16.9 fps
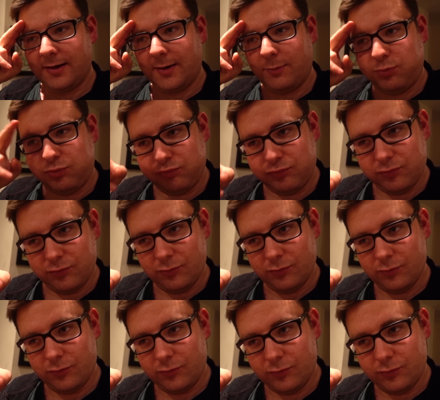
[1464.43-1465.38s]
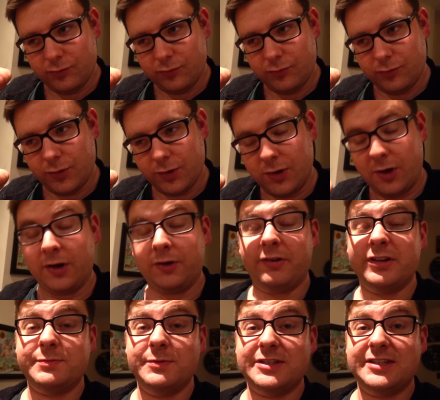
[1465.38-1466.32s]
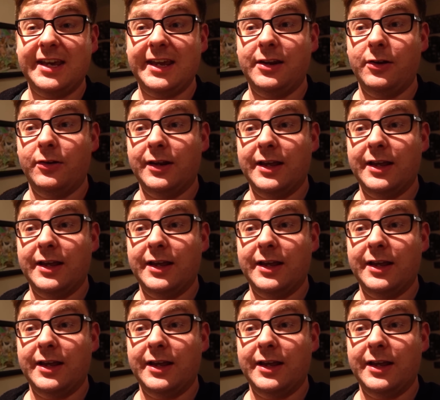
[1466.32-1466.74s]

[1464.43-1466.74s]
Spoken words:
On Christmas Day, no